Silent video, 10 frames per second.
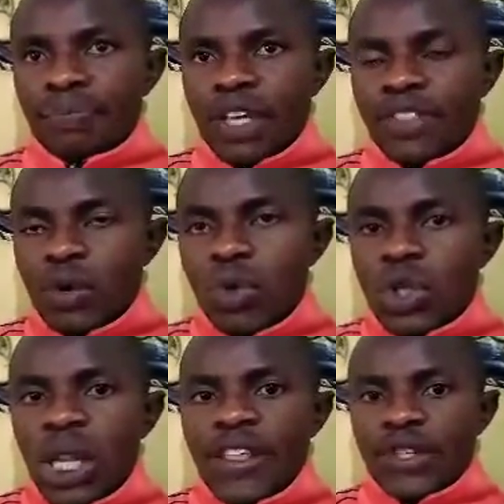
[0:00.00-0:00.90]
the
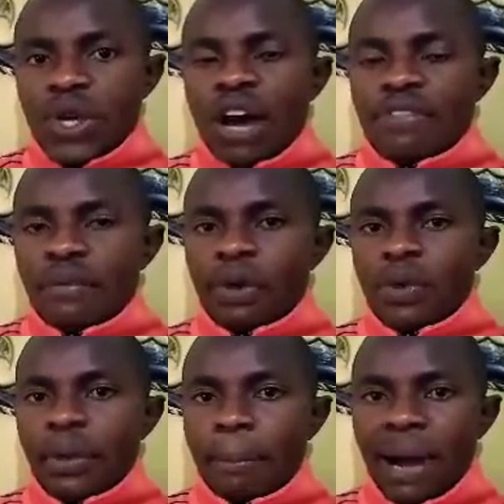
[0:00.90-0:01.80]
goodwill that you have with
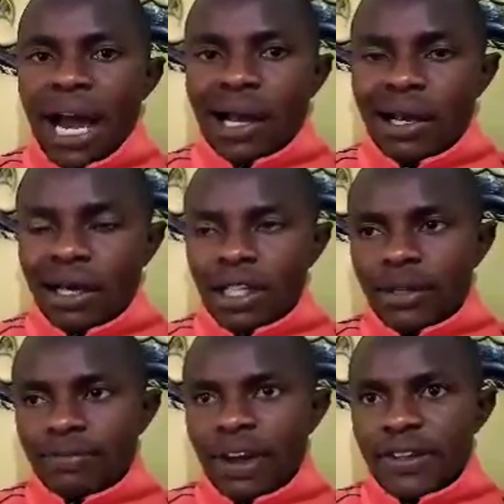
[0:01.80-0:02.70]
the bank,
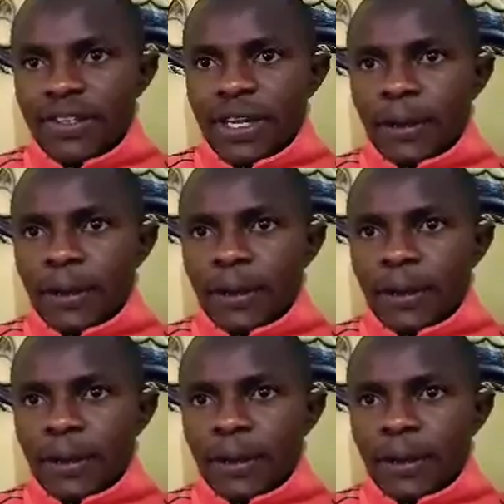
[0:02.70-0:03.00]
that is